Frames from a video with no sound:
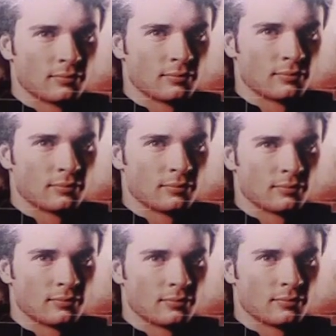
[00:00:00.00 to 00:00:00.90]

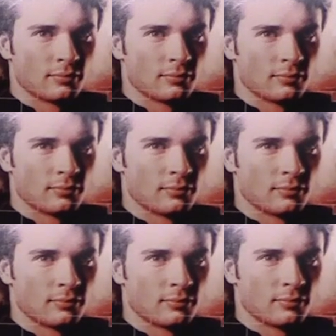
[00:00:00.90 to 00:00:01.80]

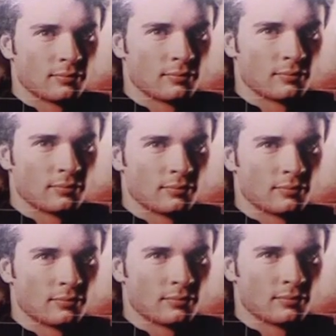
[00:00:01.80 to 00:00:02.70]

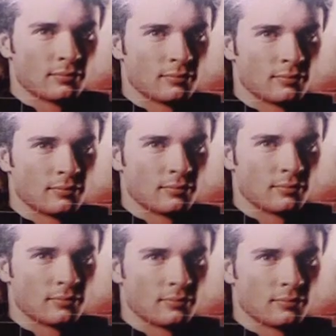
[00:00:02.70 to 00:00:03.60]

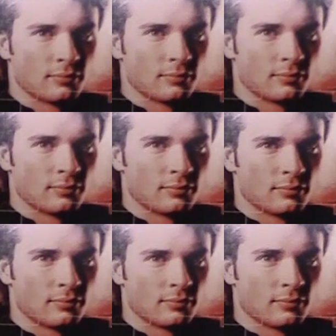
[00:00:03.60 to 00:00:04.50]

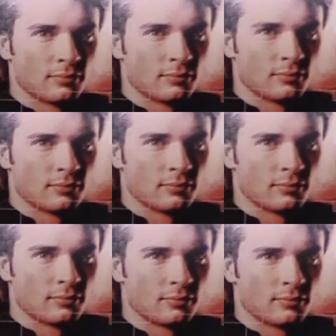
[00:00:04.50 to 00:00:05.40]

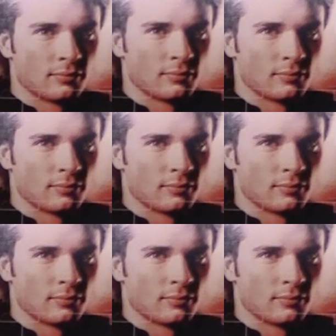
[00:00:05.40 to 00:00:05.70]
(silent)